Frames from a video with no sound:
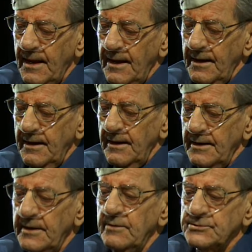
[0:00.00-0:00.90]
And there was a
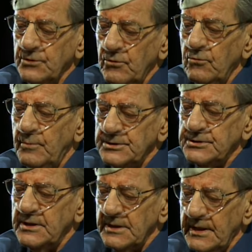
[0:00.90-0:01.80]
whole bunch of other
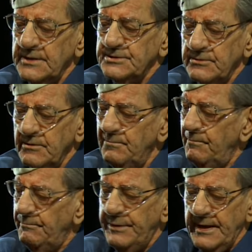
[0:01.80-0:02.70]
guys that were
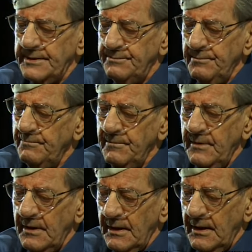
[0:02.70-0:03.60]
bad.
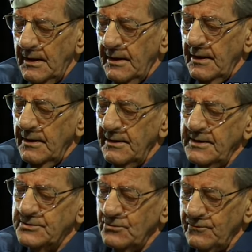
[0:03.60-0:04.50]
And I told
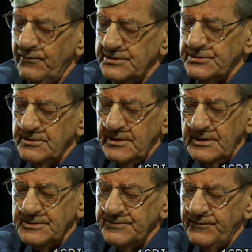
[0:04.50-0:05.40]
Fletcher then, I said,
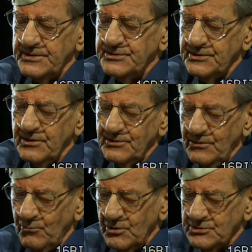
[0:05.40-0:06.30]
Fletcher, war's
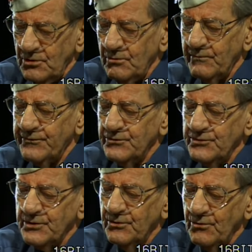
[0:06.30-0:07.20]
all over for you. You're going
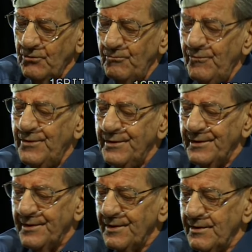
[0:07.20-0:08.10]
home.
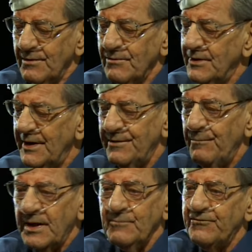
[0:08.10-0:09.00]
That didn't make him
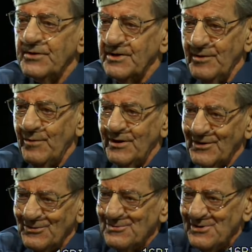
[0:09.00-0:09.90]
feel any better.
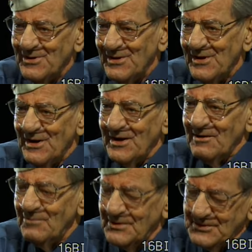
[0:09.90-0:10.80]
But
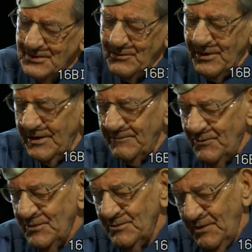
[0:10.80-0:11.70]
anyway,
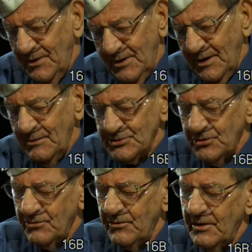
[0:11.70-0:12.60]
I, I was going
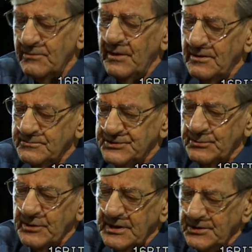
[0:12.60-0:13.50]
around helping see what I could
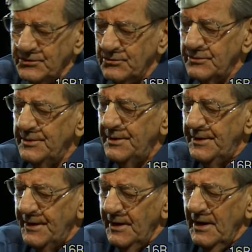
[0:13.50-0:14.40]
do. And
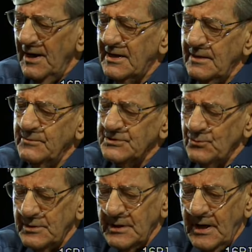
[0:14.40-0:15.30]
I come this one
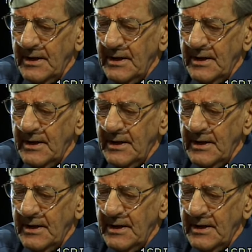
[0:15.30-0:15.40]
guy, and